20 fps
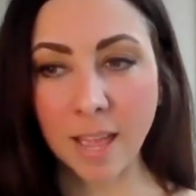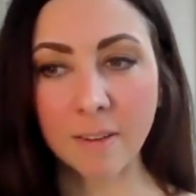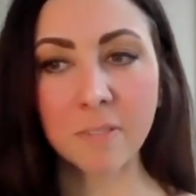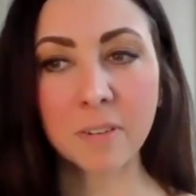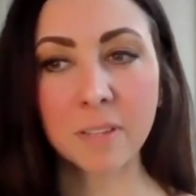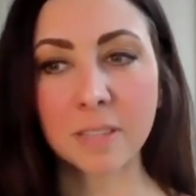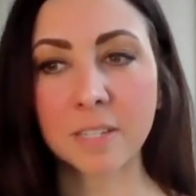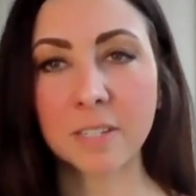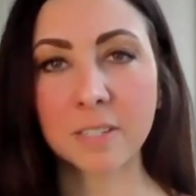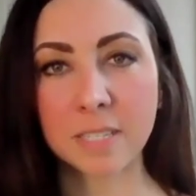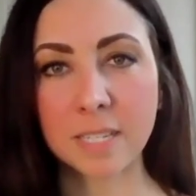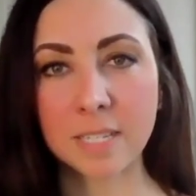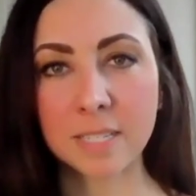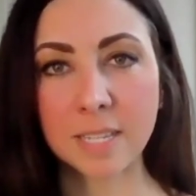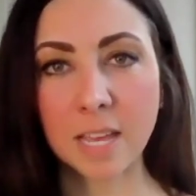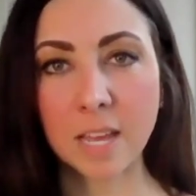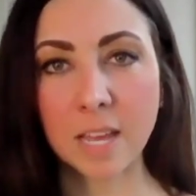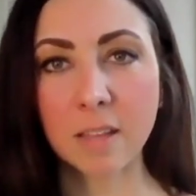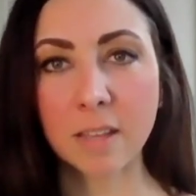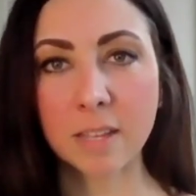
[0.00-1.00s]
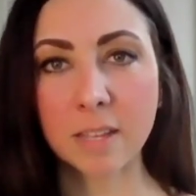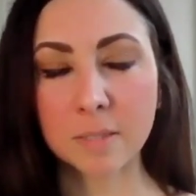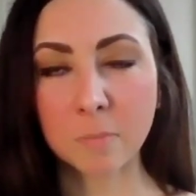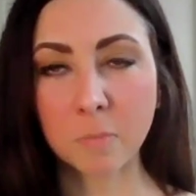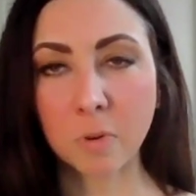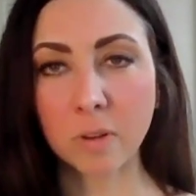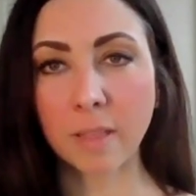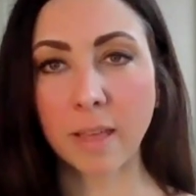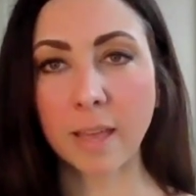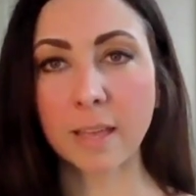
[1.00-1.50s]
every little detail. It's
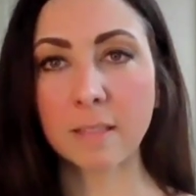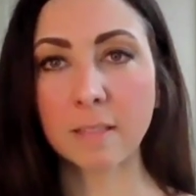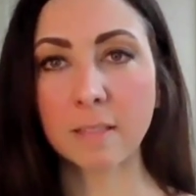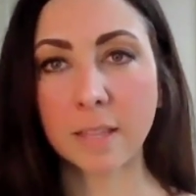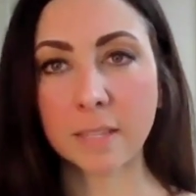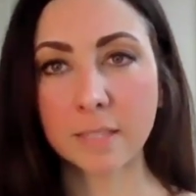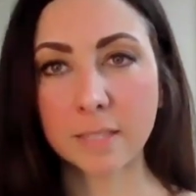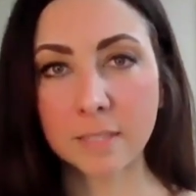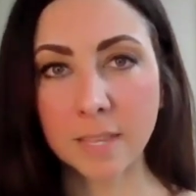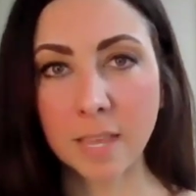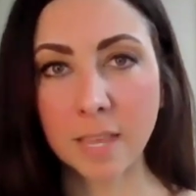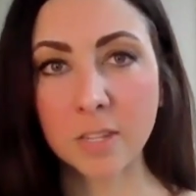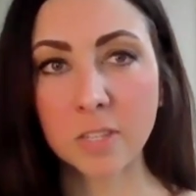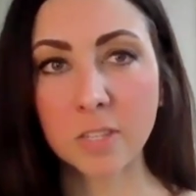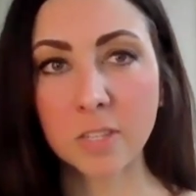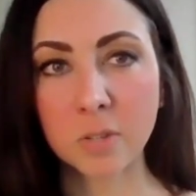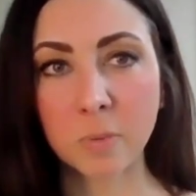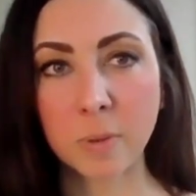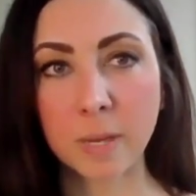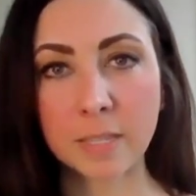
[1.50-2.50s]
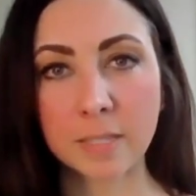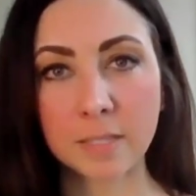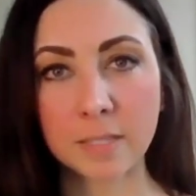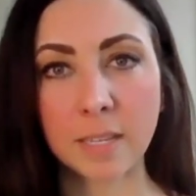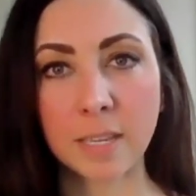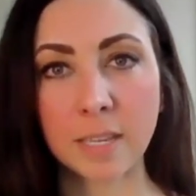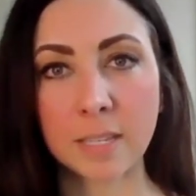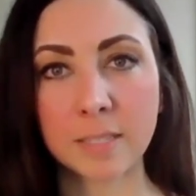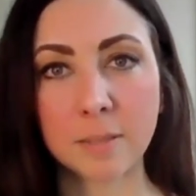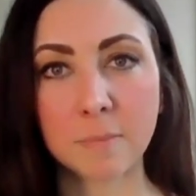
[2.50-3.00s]
more like, let's take 2 weeks
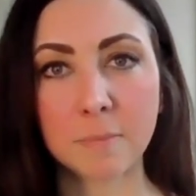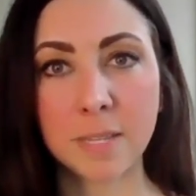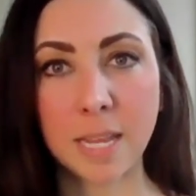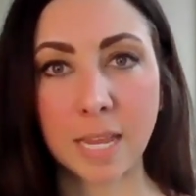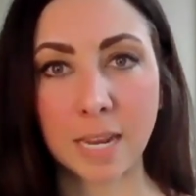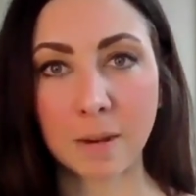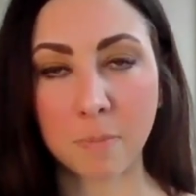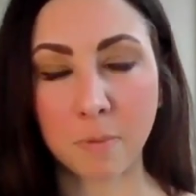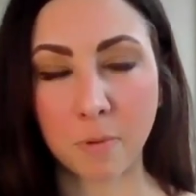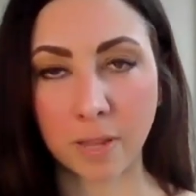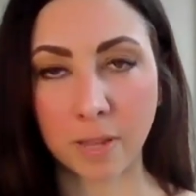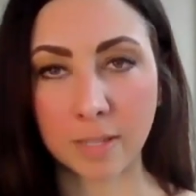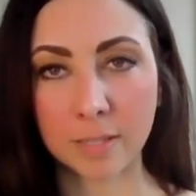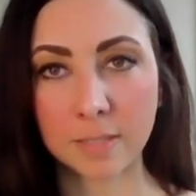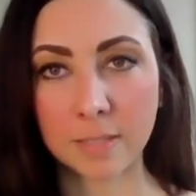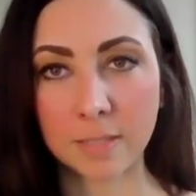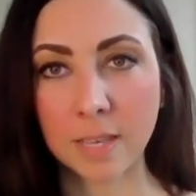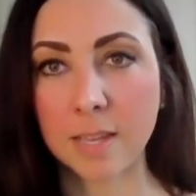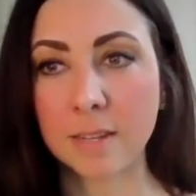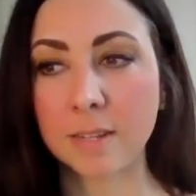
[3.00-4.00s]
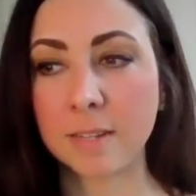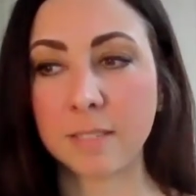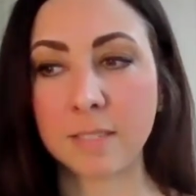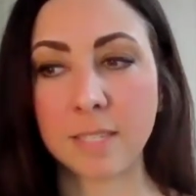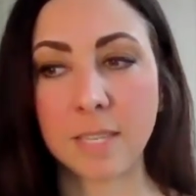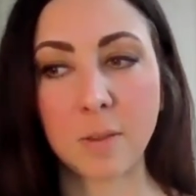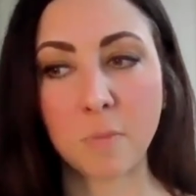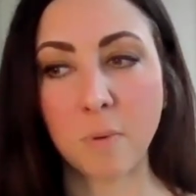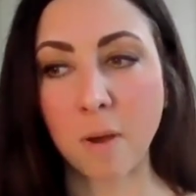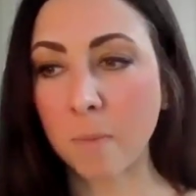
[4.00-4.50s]
to get some data points to
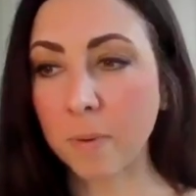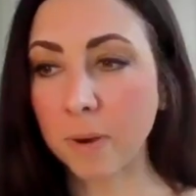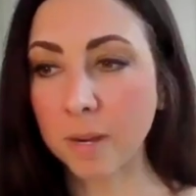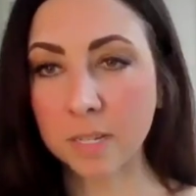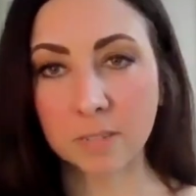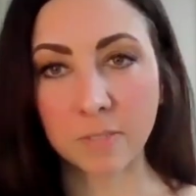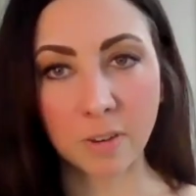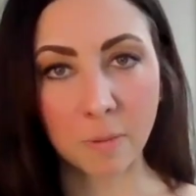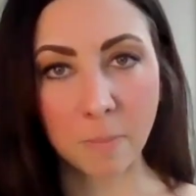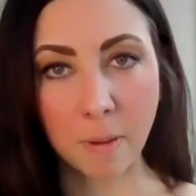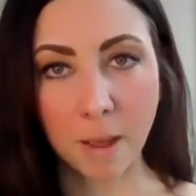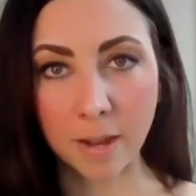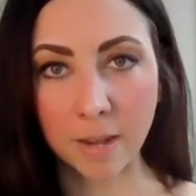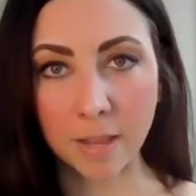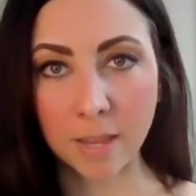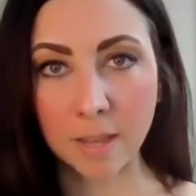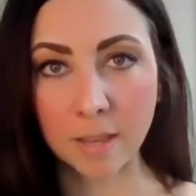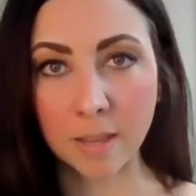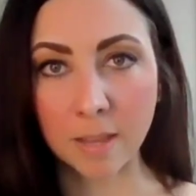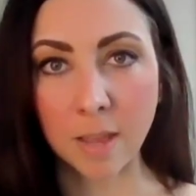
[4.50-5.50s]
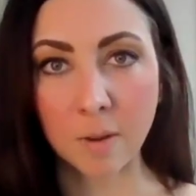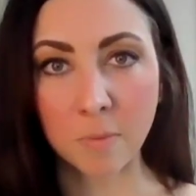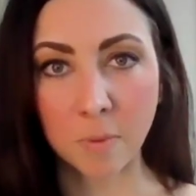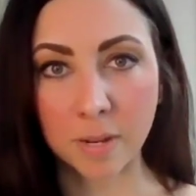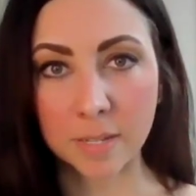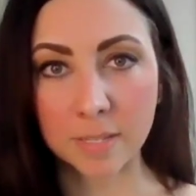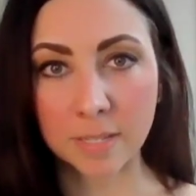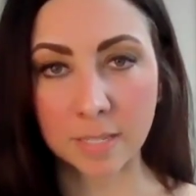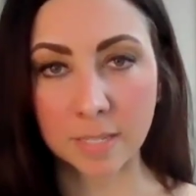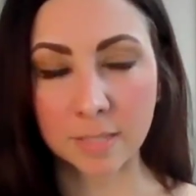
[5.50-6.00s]
see what works for your body and
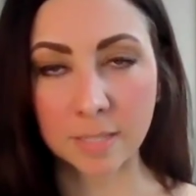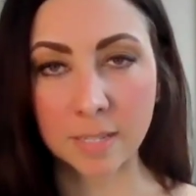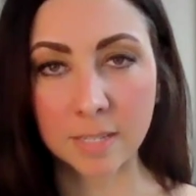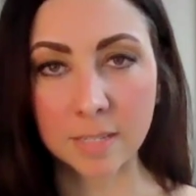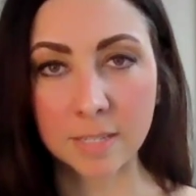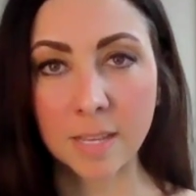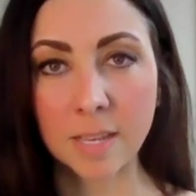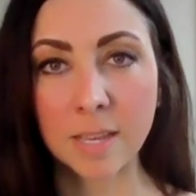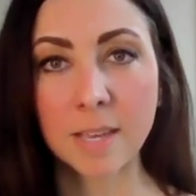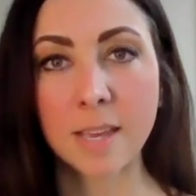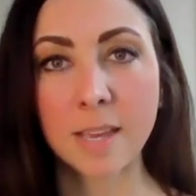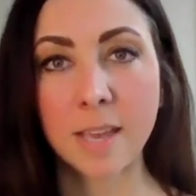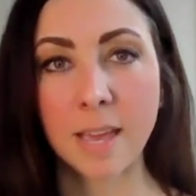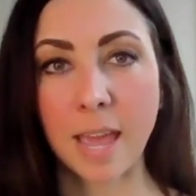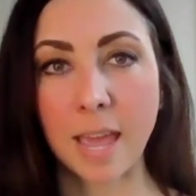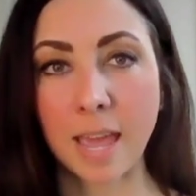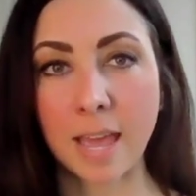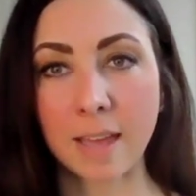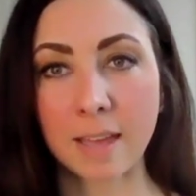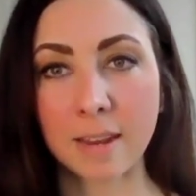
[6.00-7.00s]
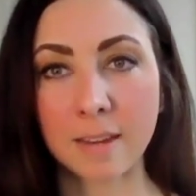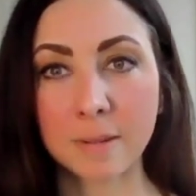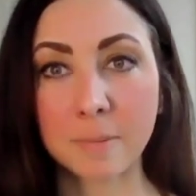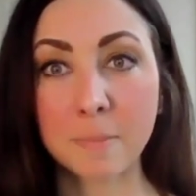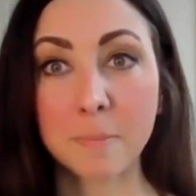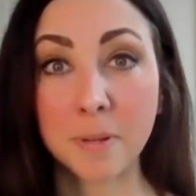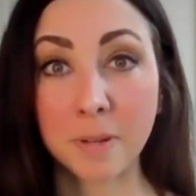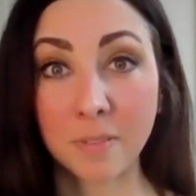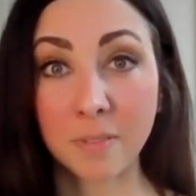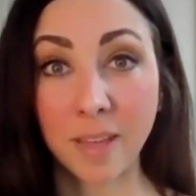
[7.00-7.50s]
what doesn't,
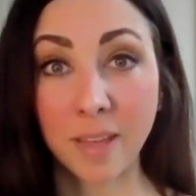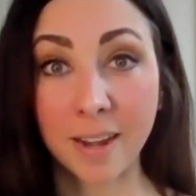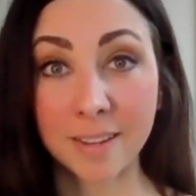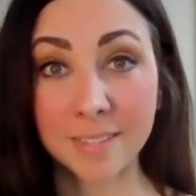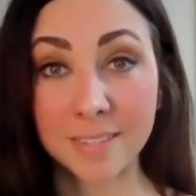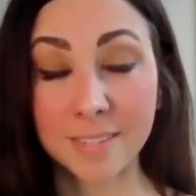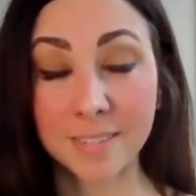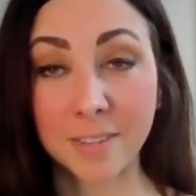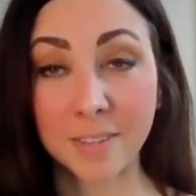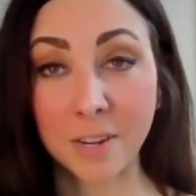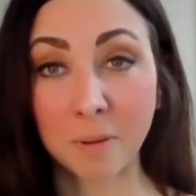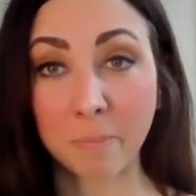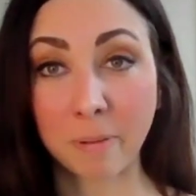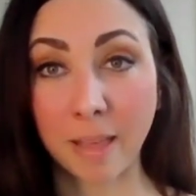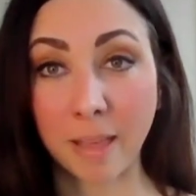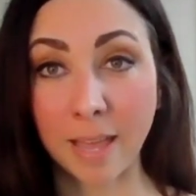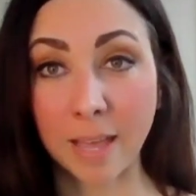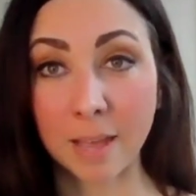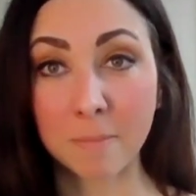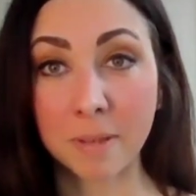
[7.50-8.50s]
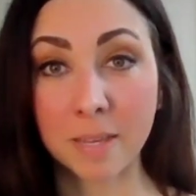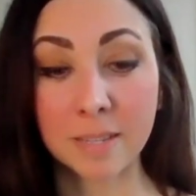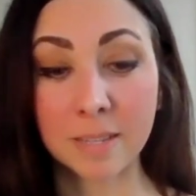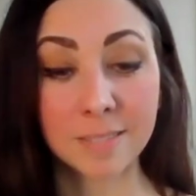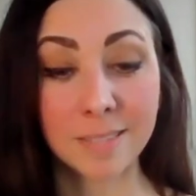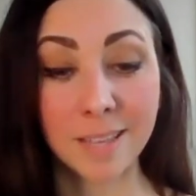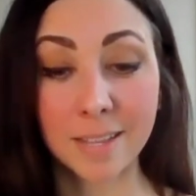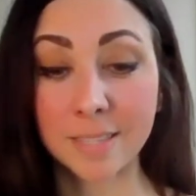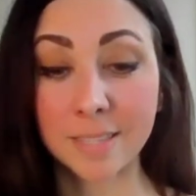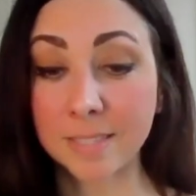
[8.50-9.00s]
and build that into your plan,
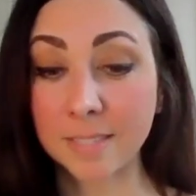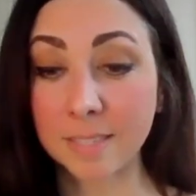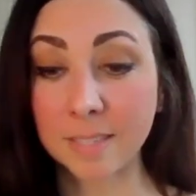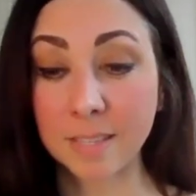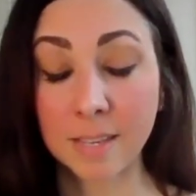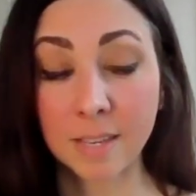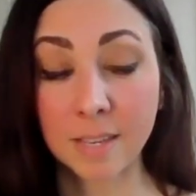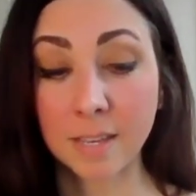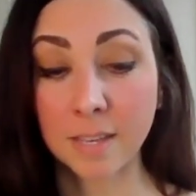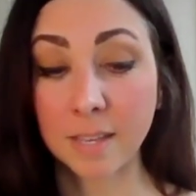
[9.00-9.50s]
because that's